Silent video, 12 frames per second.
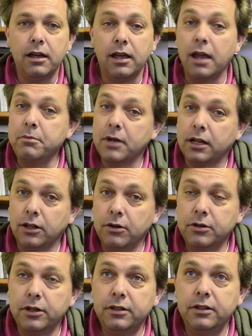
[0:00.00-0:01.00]
Game Not
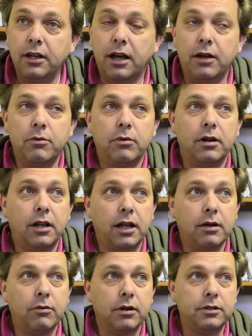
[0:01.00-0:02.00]
Loaded. I
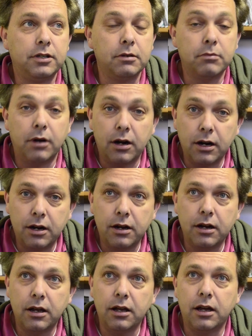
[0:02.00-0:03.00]
like watching Mark.
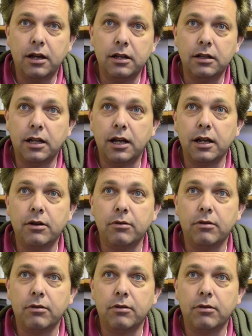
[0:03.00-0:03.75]
I like